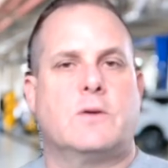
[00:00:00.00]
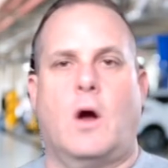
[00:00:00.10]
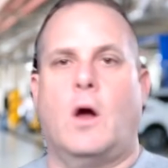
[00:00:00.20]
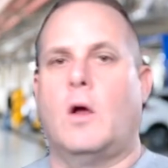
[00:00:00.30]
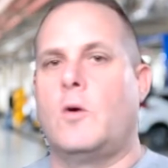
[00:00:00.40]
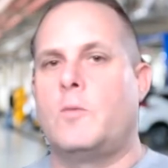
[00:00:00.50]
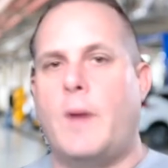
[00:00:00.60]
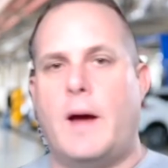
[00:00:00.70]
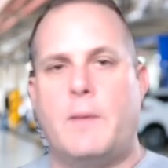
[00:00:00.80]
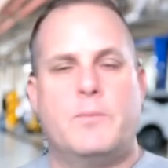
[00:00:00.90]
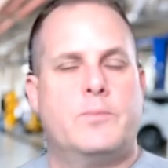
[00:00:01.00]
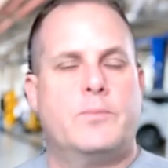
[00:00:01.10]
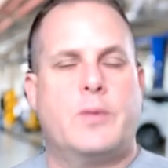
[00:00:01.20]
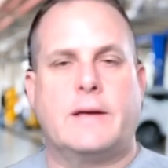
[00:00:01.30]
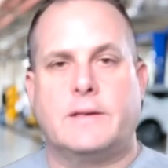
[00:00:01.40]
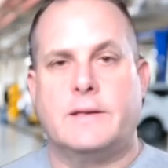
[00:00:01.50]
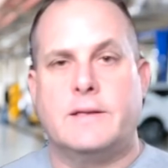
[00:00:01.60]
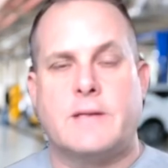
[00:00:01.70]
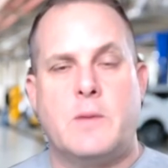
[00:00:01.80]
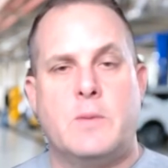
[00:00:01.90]
are all owned by practically
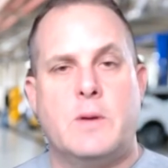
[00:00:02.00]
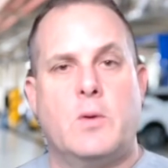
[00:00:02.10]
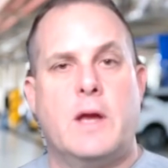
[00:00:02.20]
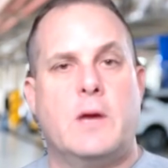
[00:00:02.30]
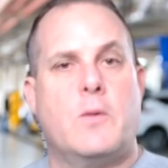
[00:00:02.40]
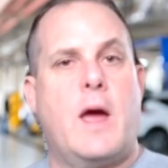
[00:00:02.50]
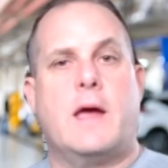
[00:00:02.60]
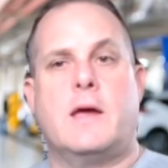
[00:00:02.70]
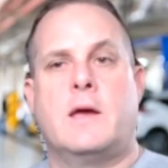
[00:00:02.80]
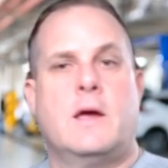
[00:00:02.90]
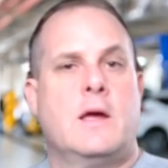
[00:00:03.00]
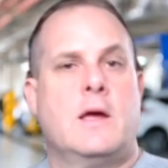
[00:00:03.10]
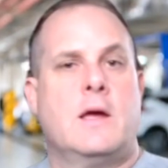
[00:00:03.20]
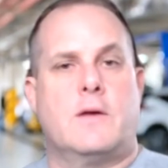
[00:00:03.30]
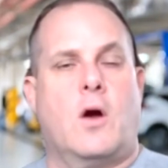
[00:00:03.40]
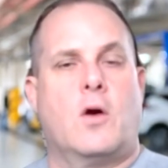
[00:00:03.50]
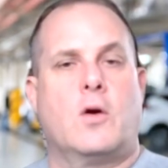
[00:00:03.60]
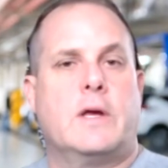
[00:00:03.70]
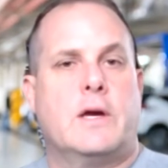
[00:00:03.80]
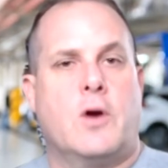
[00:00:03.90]
the same people anyway. They're all
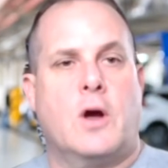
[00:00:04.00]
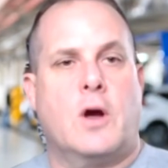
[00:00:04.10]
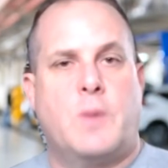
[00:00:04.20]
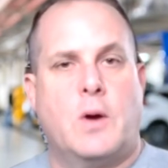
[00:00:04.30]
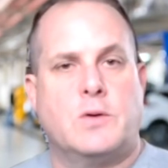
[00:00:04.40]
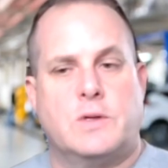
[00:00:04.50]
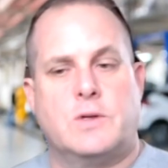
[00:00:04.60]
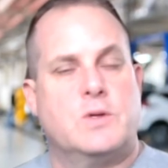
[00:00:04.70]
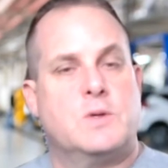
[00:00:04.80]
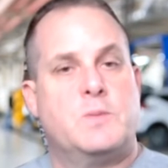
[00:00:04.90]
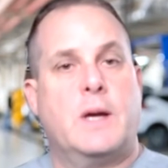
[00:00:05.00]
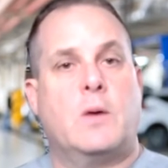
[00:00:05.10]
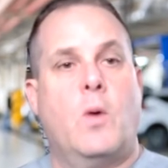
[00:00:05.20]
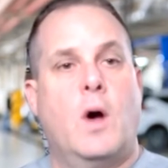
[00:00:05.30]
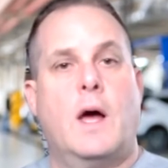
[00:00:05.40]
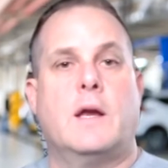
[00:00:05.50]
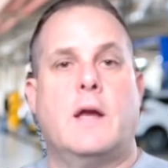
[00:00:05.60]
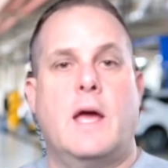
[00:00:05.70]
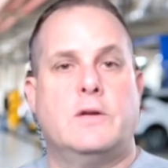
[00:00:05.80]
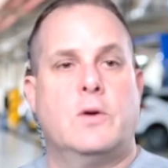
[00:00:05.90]
going to get cross posted. So just pick
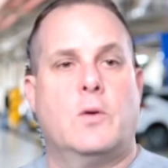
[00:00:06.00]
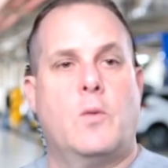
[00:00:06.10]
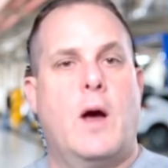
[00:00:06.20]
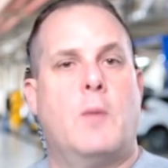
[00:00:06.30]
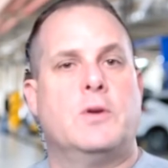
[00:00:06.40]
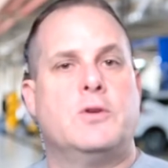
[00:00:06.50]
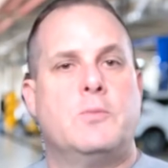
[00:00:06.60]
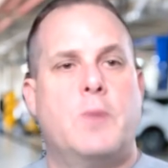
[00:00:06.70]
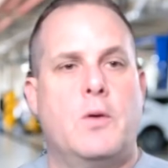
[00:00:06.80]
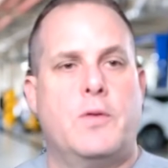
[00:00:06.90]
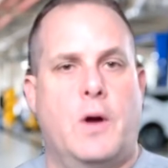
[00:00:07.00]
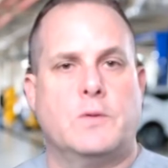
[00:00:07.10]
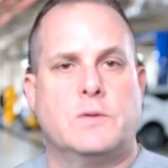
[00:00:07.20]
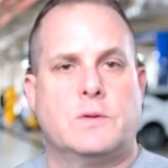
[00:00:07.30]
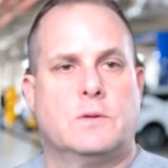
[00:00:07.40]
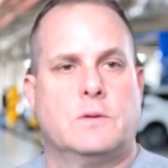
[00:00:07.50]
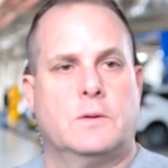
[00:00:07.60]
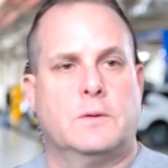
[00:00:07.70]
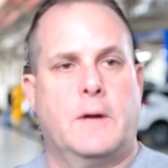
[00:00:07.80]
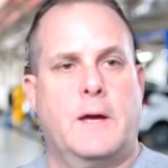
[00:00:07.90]
one and do it well, but do both those.
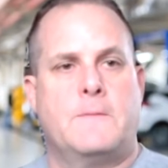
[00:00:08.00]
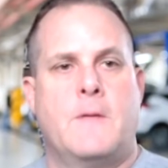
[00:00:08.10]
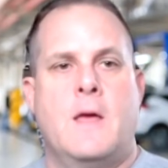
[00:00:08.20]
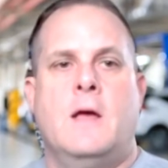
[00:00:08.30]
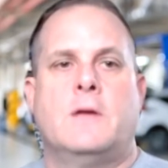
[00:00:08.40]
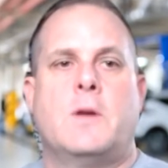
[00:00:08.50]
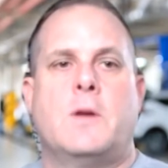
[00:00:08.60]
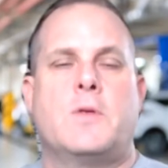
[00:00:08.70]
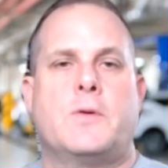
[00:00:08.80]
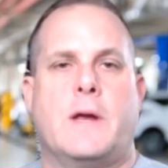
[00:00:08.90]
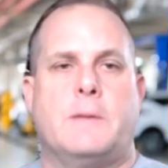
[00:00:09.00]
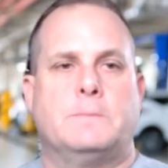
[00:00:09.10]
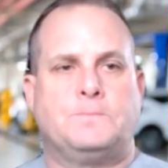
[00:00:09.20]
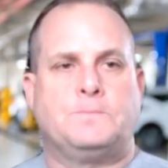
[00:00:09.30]
Okay. Number three,